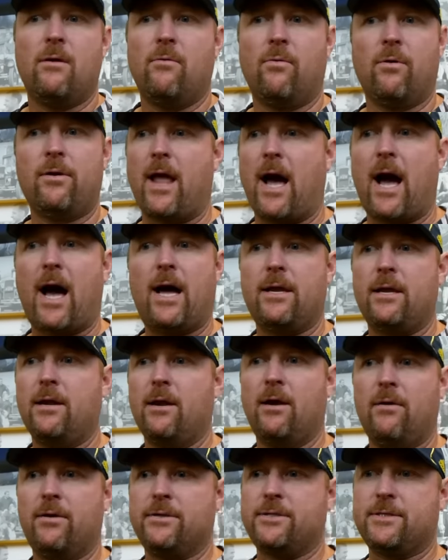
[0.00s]
We're not. You
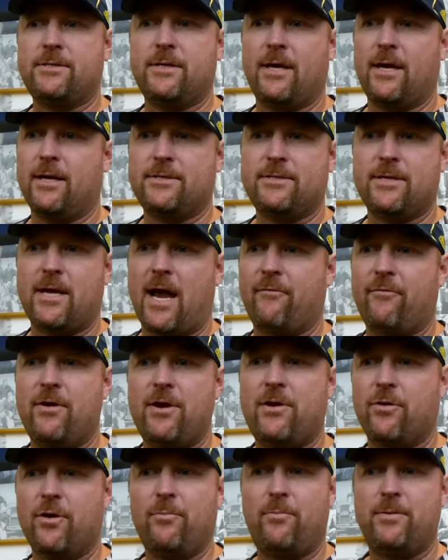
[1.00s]
know, it's every
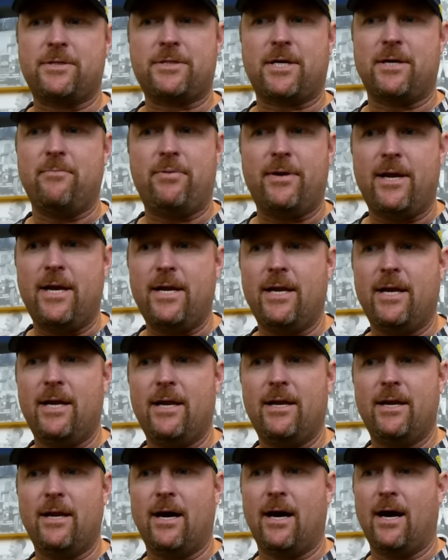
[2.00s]
group is
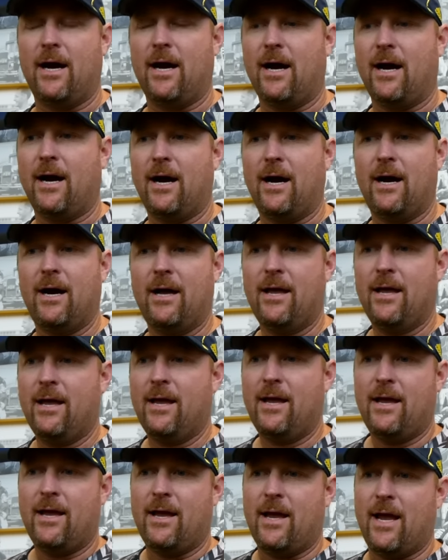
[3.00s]
competing,
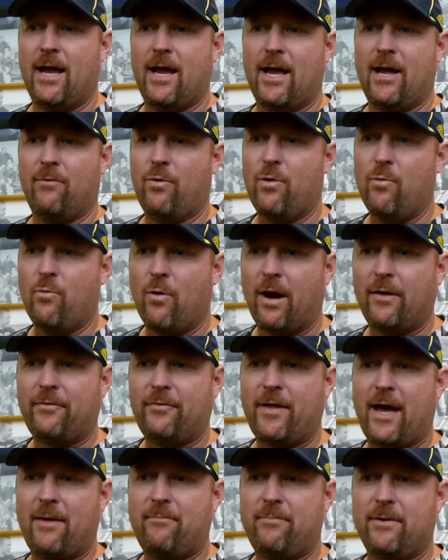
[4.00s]
and we
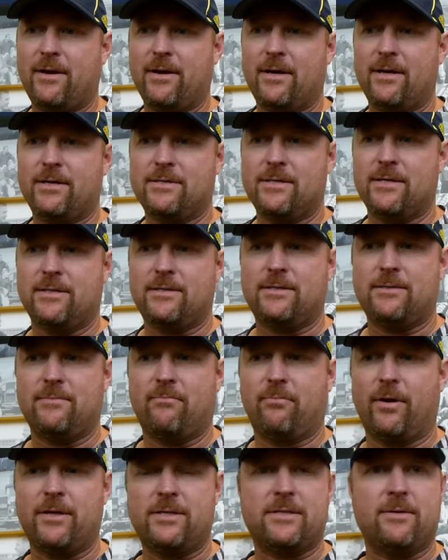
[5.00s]
want that because it
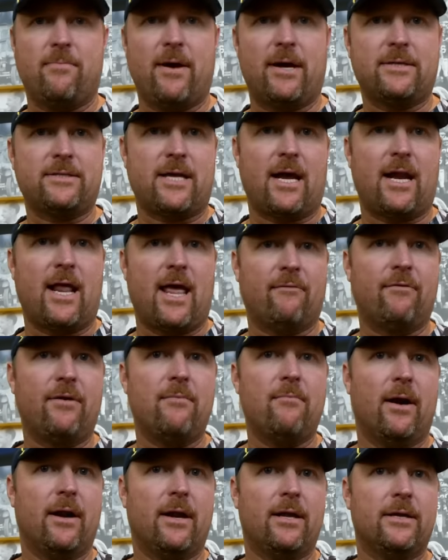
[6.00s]
brings the best out of
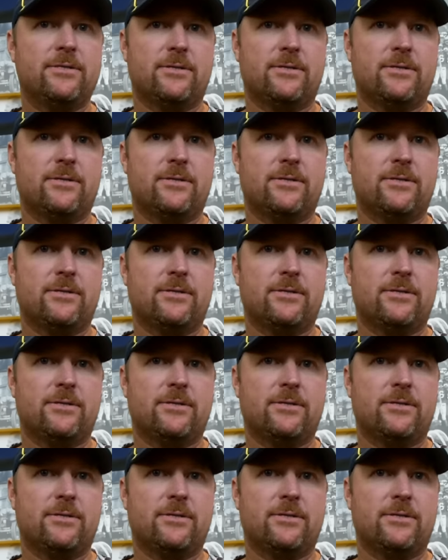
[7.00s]
everybody.